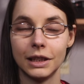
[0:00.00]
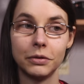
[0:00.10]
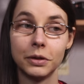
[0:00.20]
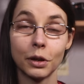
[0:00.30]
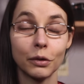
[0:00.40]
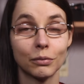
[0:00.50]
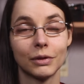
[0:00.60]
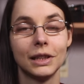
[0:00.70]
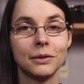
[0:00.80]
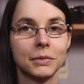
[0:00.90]
If you know,
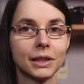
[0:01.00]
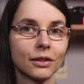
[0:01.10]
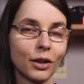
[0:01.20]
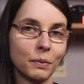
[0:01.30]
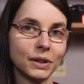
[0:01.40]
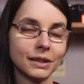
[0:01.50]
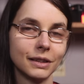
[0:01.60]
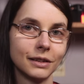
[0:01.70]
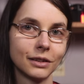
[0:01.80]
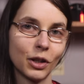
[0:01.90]
leave me a comment
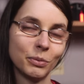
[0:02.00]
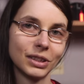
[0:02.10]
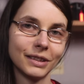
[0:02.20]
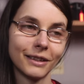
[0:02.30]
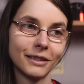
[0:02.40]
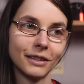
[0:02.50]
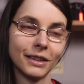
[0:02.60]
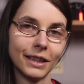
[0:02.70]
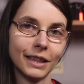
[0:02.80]
in the comment section